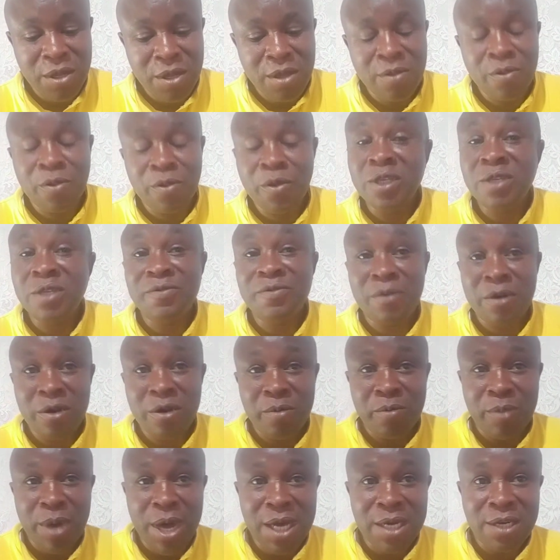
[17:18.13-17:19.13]
Those for
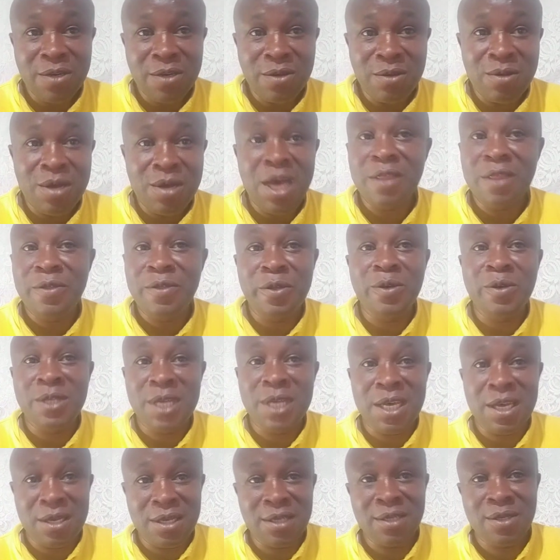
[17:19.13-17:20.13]
Obado and those
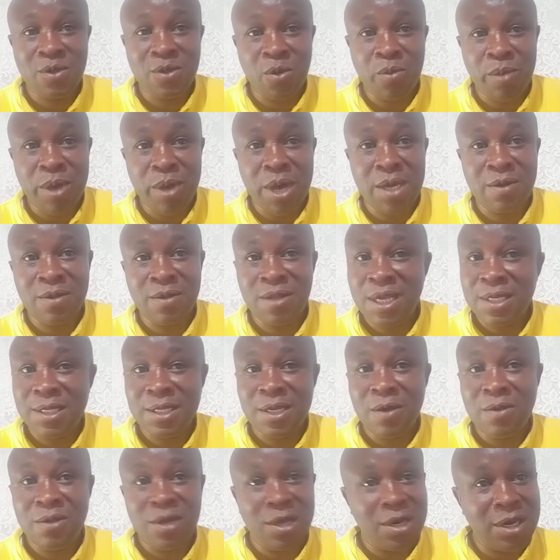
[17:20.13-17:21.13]
against Obado. That's
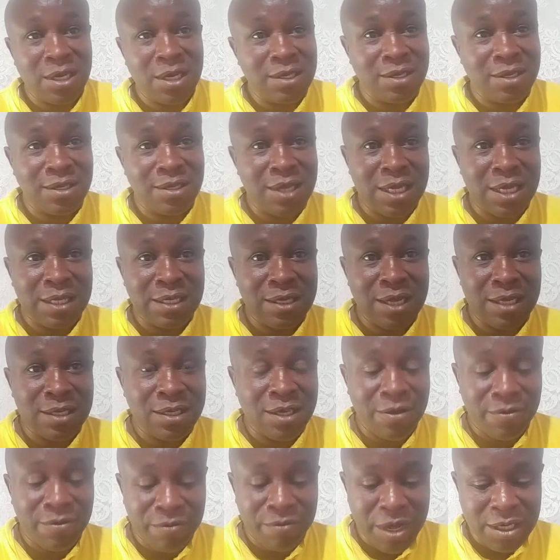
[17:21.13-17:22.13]
how the race is has
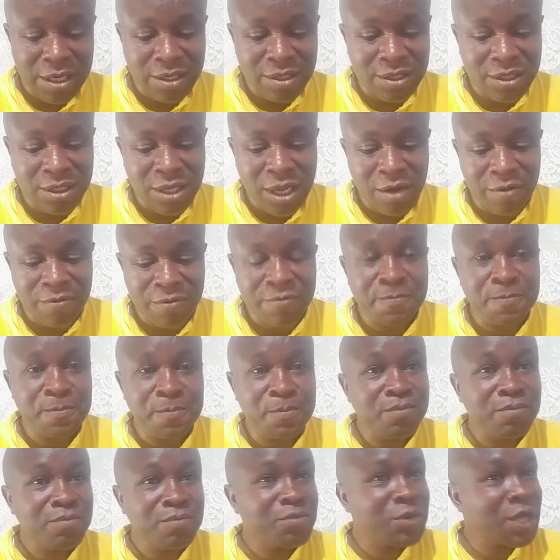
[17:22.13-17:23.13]
defined itself.
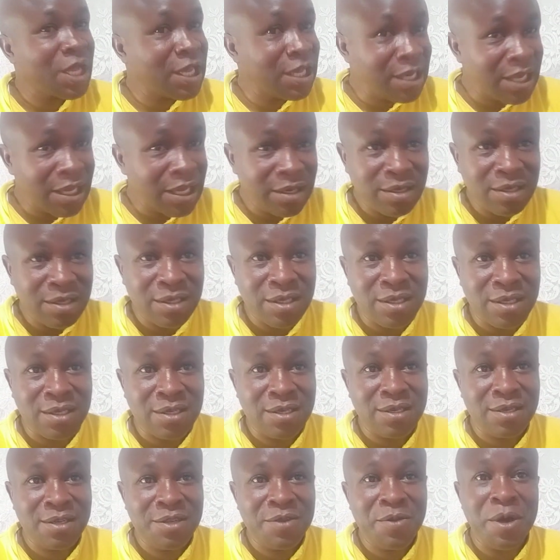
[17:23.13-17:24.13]
In any seat,
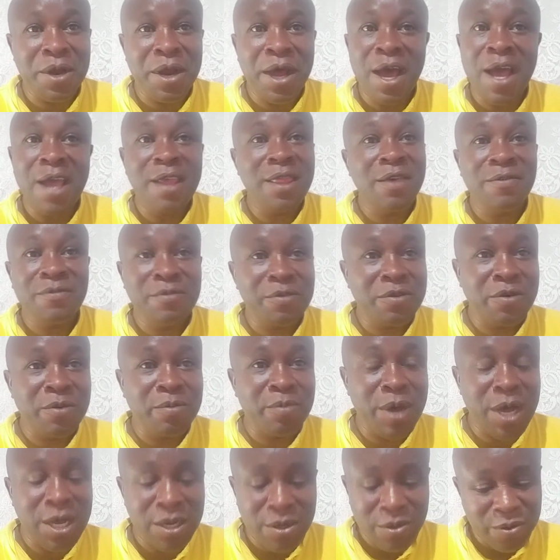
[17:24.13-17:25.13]
you are either for
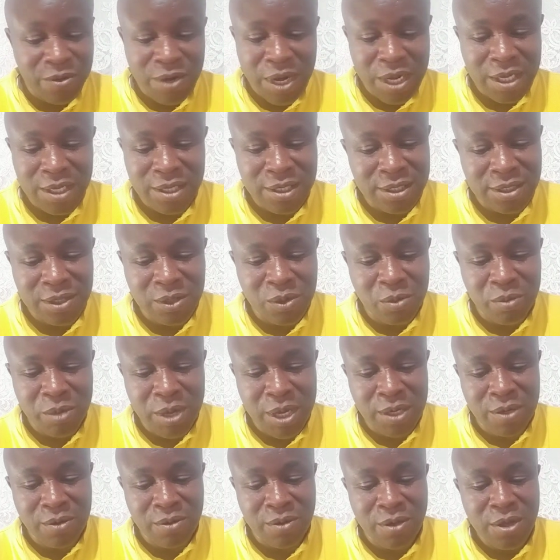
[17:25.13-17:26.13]
Obado or against
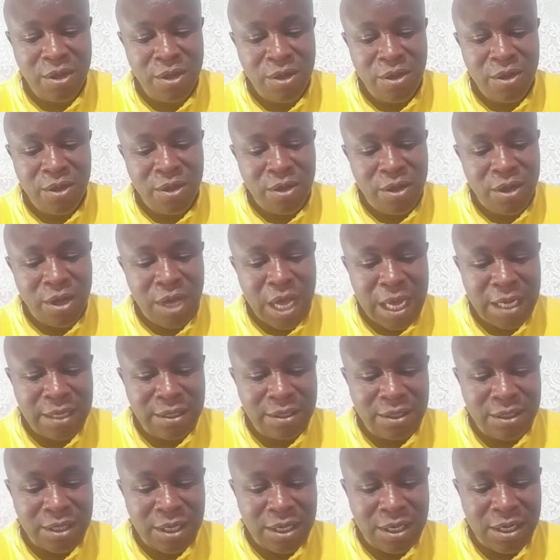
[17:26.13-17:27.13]
Obado.
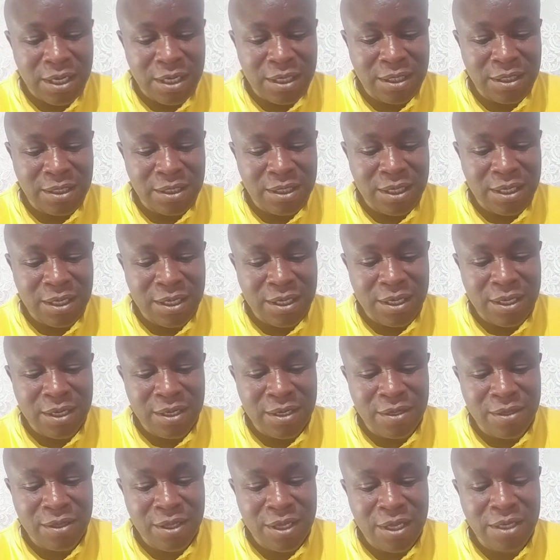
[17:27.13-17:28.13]
And
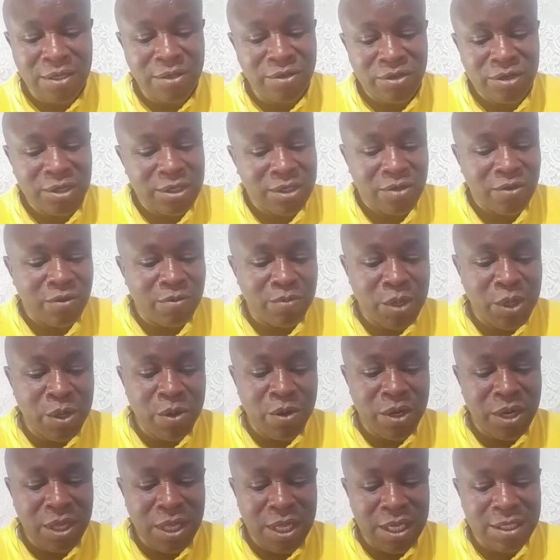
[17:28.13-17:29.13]
the interest of
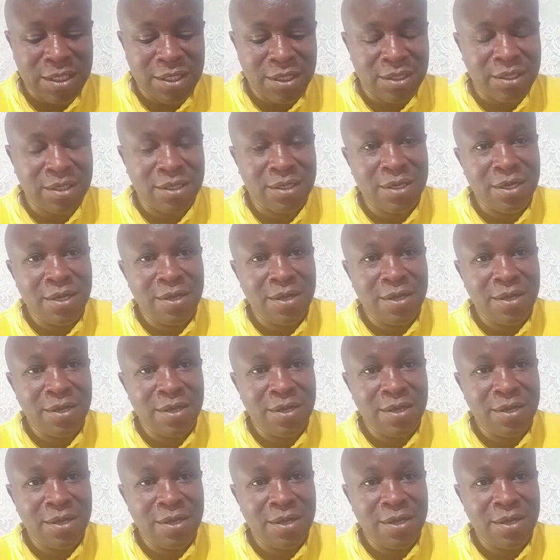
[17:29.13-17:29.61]
Migori, that is.